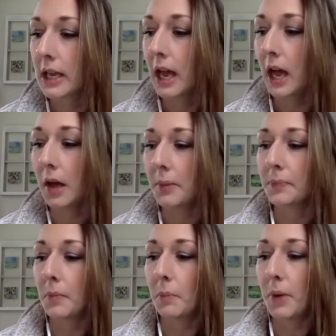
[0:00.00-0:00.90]

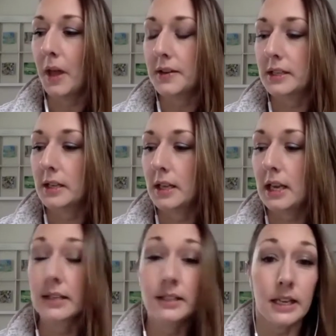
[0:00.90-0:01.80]
but
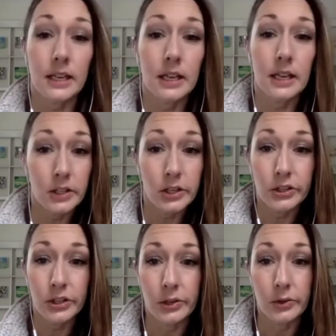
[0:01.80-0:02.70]
it is easier
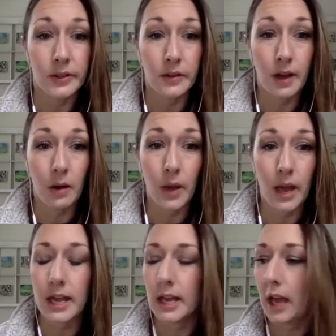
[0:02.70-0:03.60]
to use in that
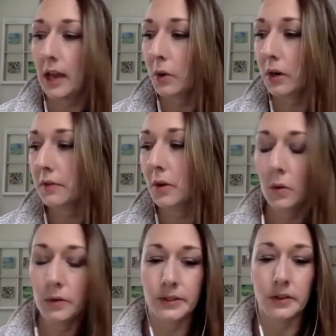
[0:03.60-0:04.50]
way. And one of the
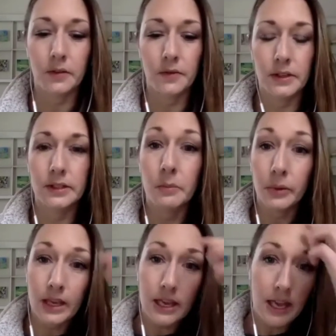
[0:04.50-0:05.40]
goals of the
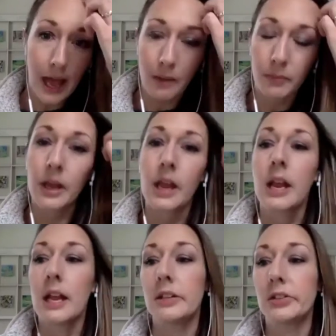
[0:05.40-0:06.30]
SimplyE app
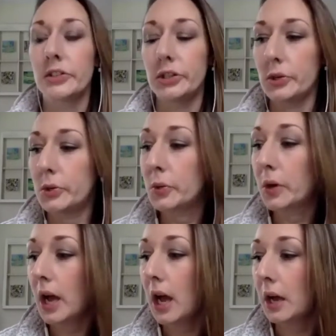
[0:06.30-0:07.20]
is to
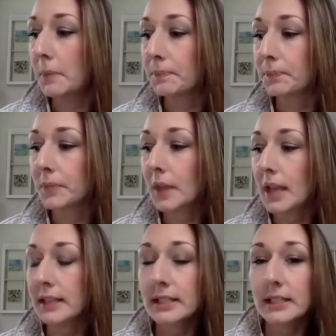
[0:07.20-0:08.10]

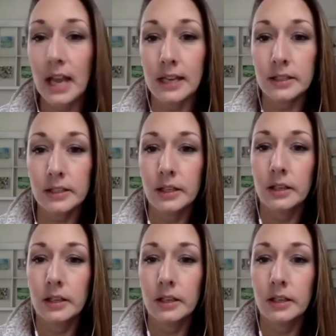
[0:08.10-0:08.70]
extend